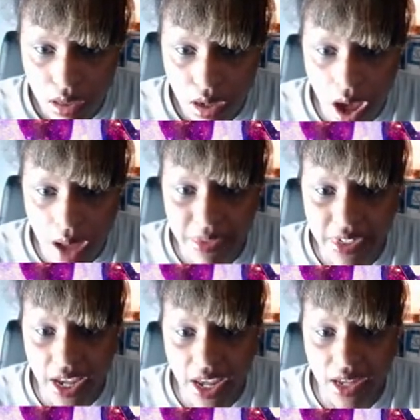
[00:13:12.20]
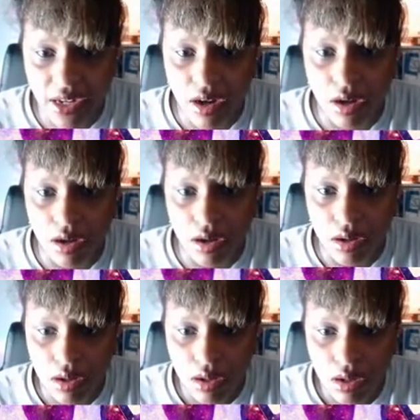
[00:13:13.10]
I'm dead,
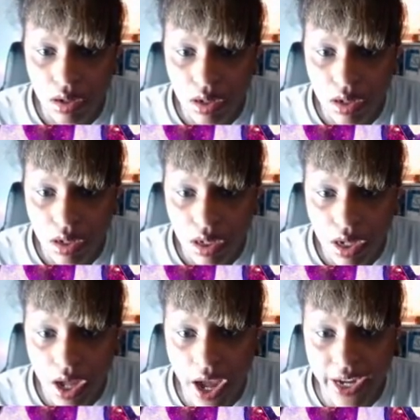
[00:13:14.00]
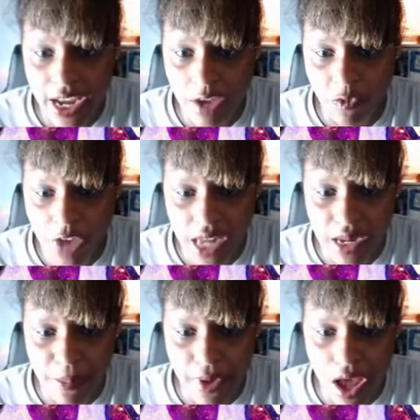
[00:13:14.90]
y'all. I can't find
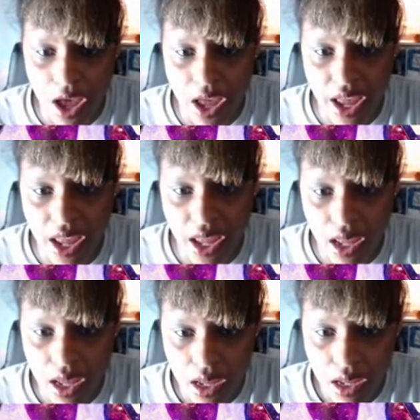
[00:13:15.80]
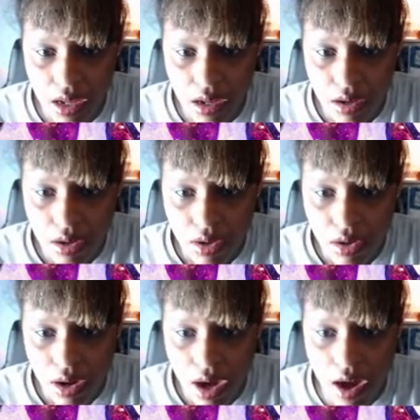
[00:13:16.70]
the pot.
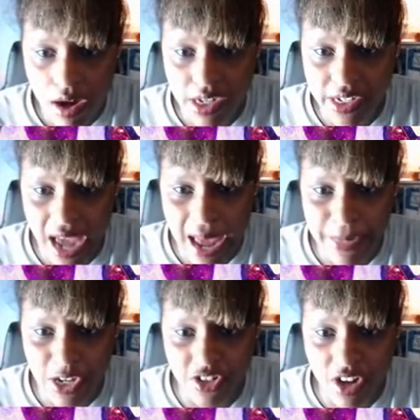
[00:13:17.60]
I'm gonna die because